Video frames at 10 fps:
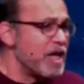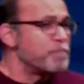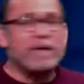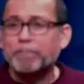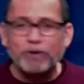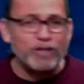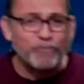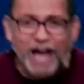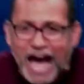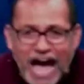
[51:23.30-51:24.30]
people of
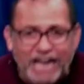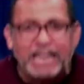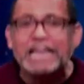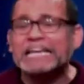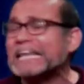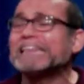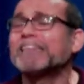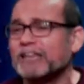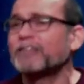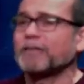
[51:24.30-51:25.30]
God,
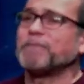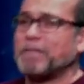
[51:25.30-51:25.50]
listen to me,